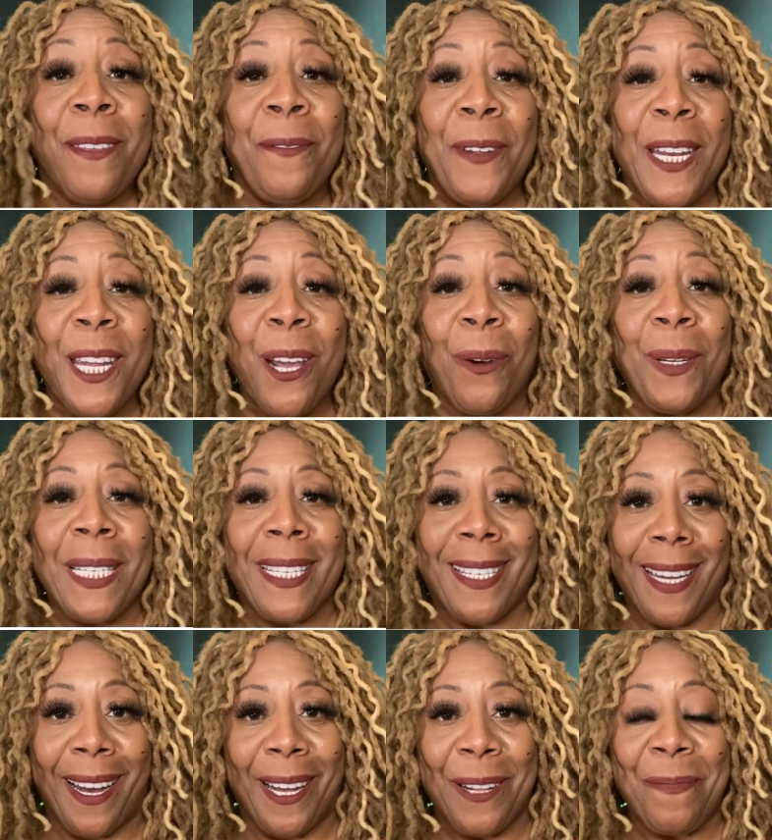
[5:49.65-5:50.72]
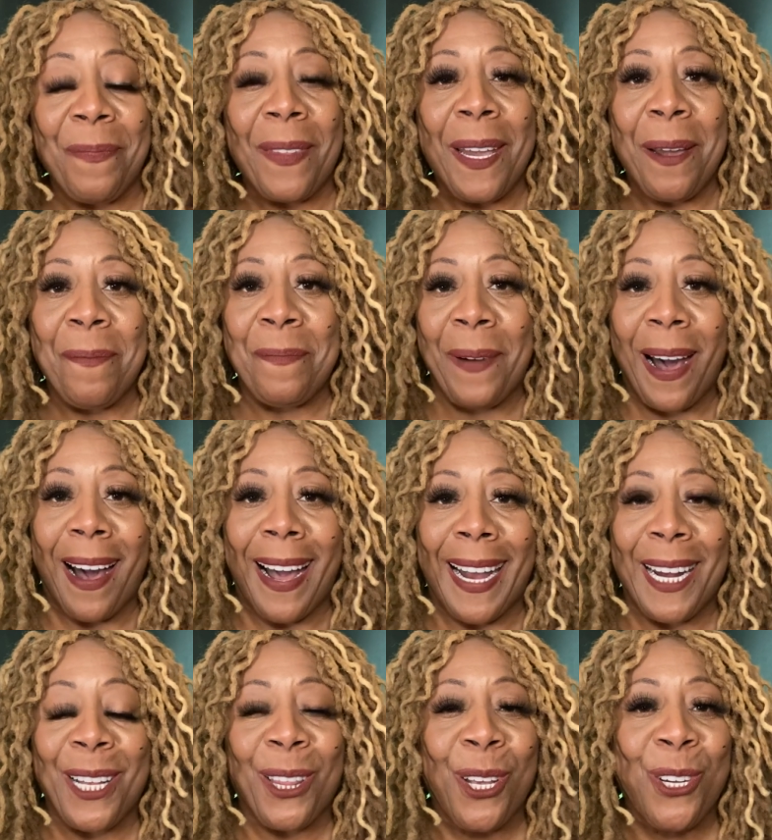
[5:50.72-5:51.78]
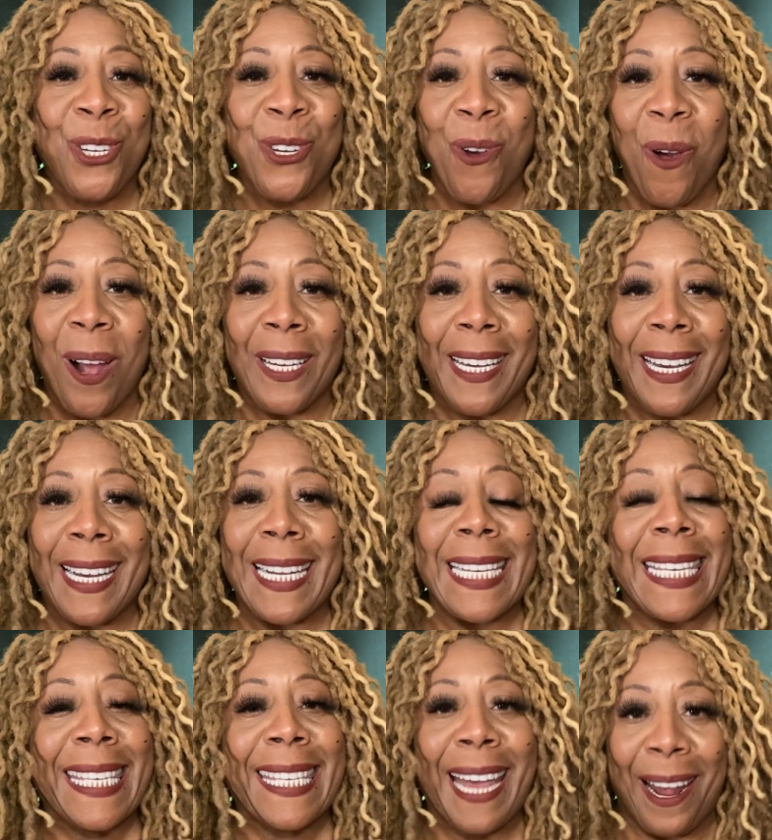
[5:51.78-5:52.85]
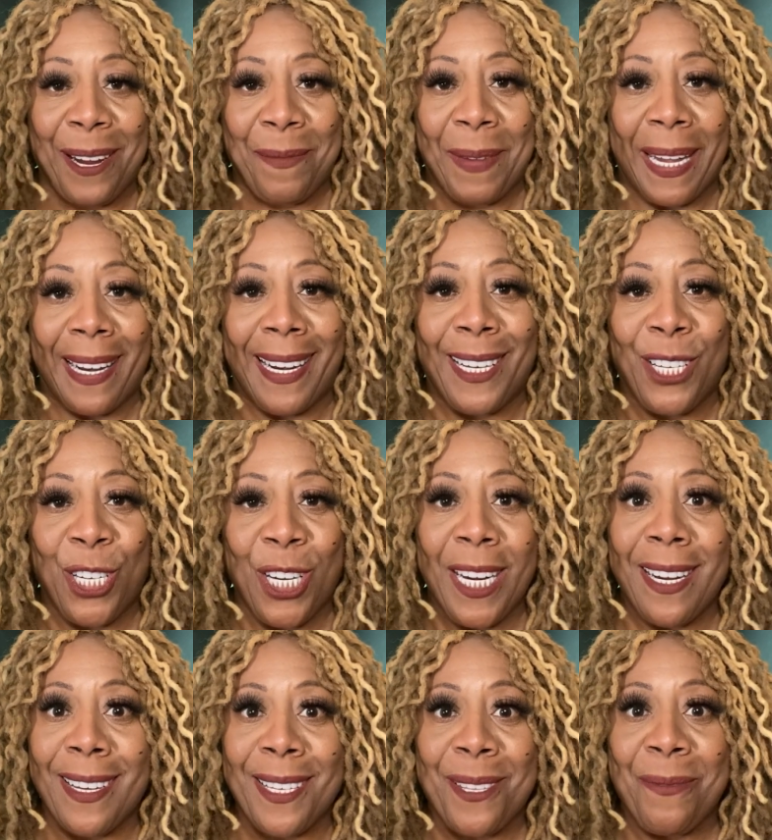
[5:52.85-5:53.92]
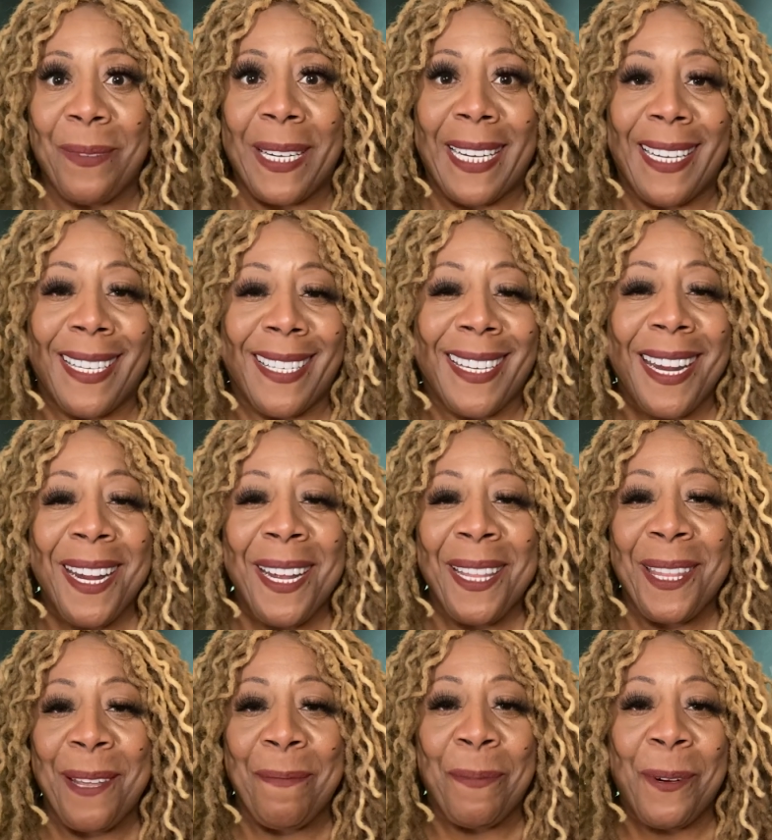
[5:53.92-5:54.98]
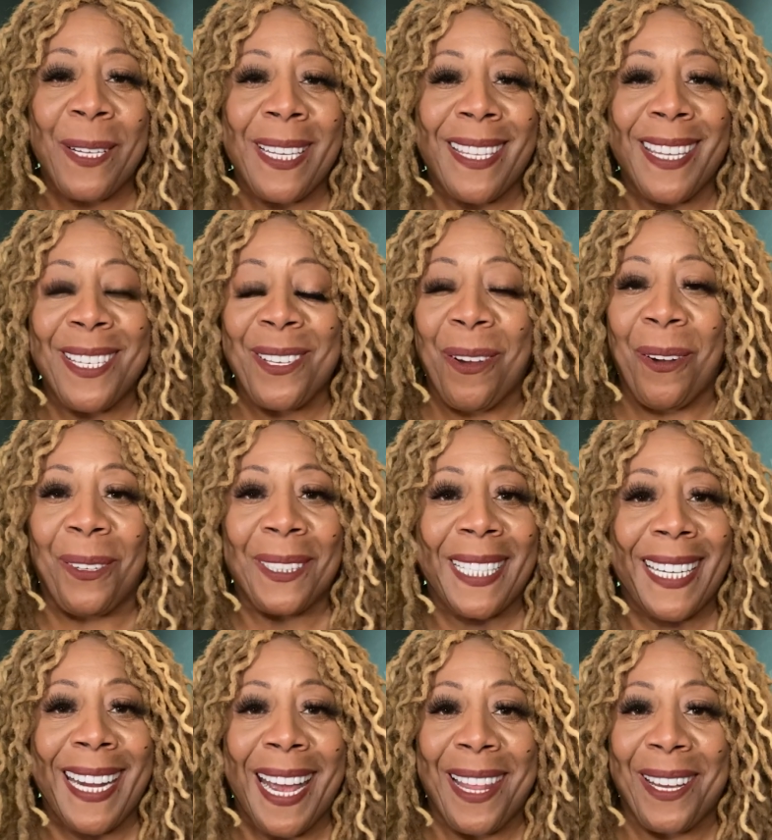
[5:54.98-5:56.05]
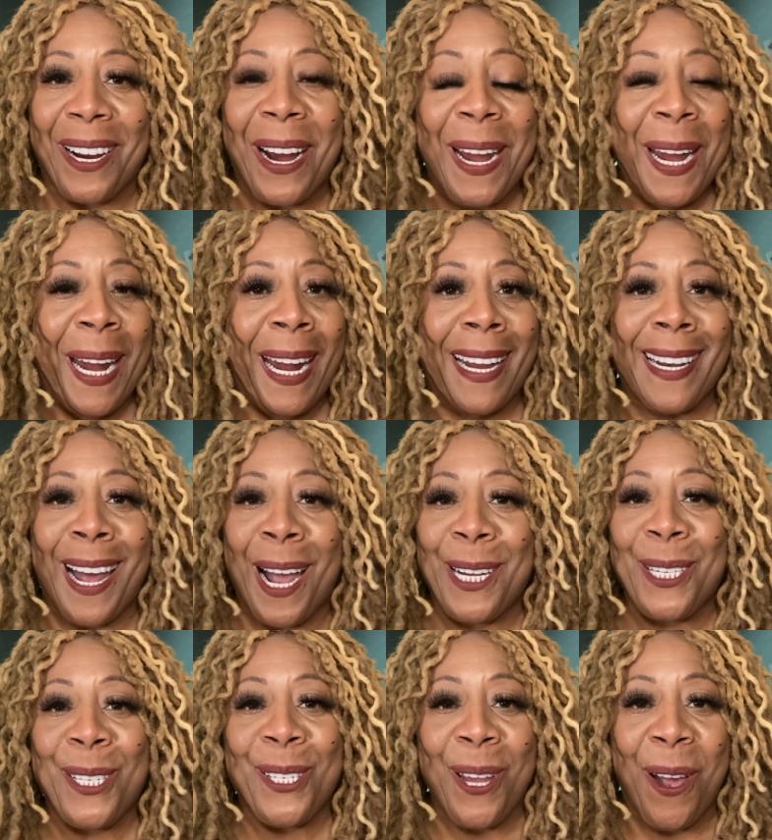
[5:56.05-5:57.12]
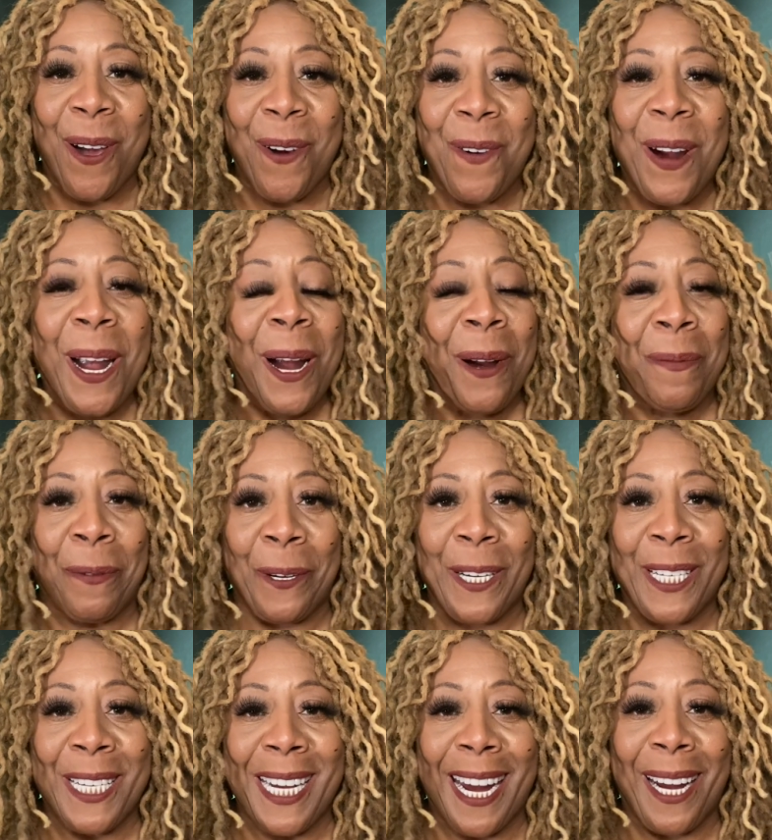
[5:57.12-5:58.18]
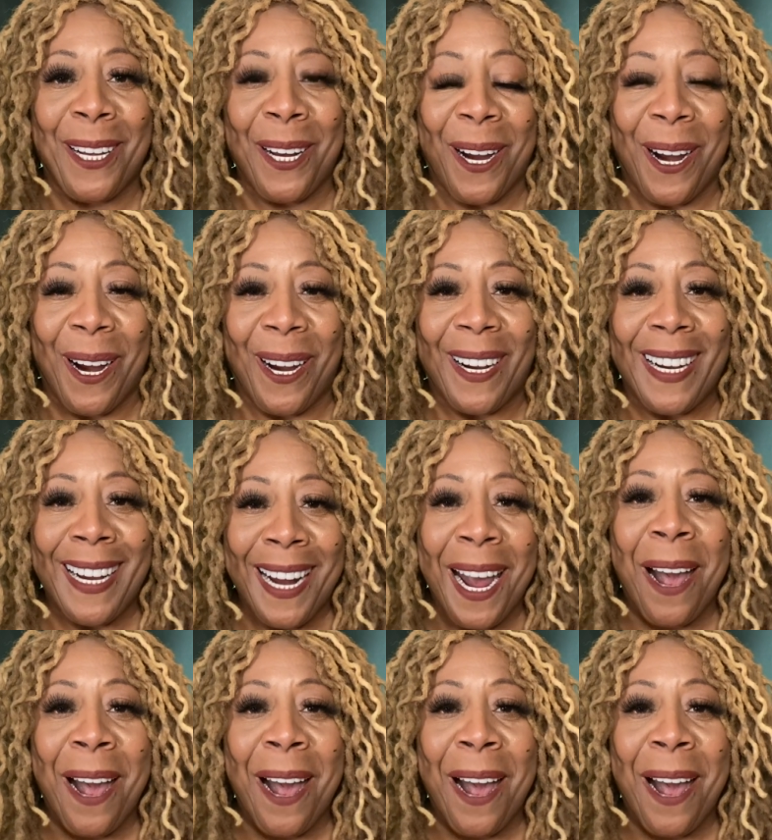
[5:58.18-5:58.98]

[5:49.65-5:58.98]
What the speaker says: The video is done by LaShawna Simon, and she is the whiz that puts this all together, and I so appreciate her.